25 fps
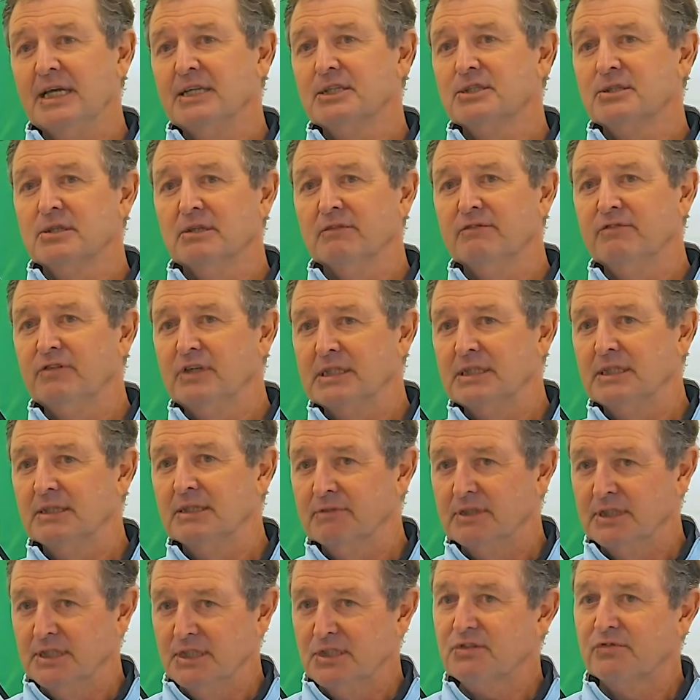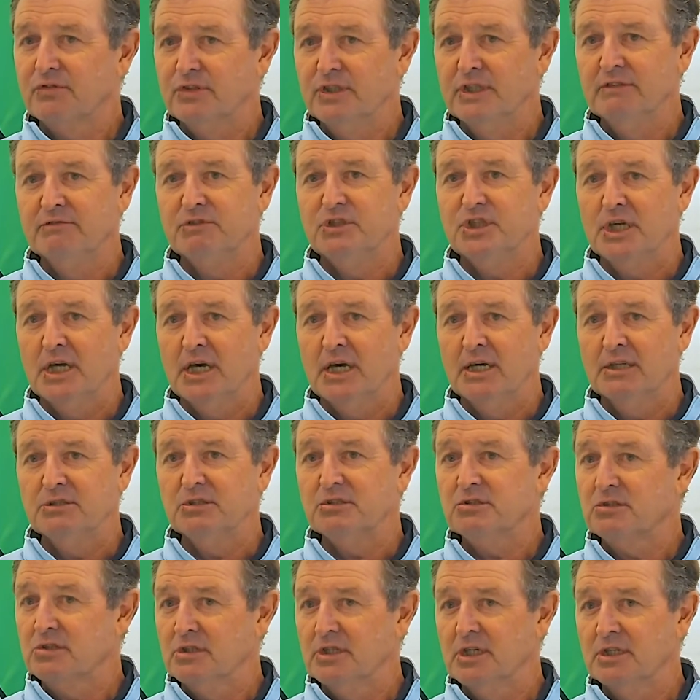So effectively it's free of
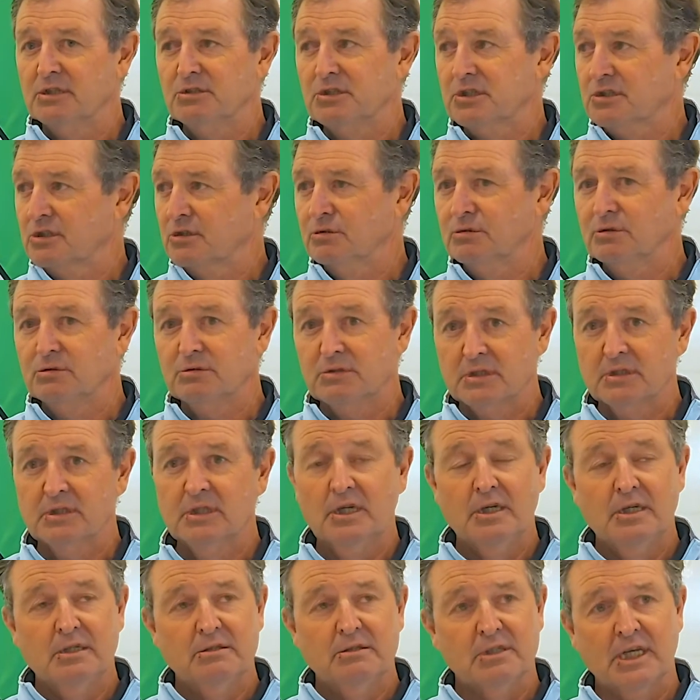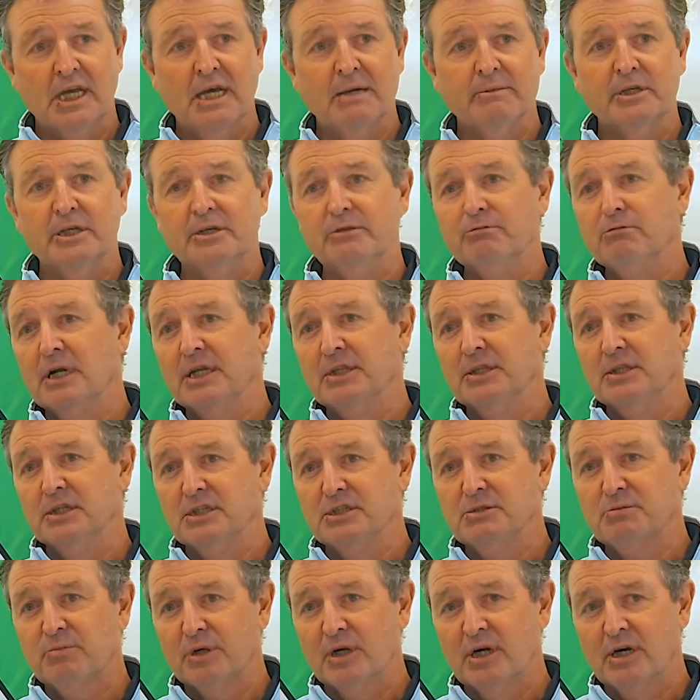charge to those schools to come in and run those
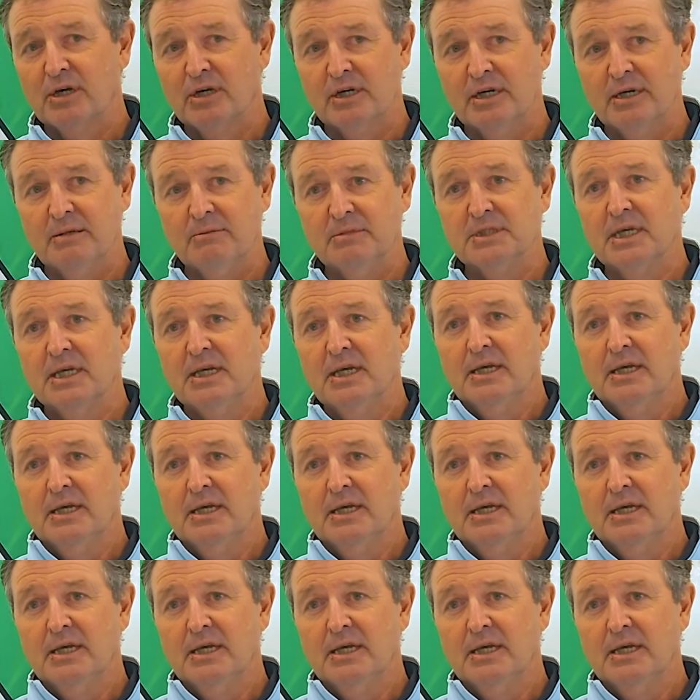programs.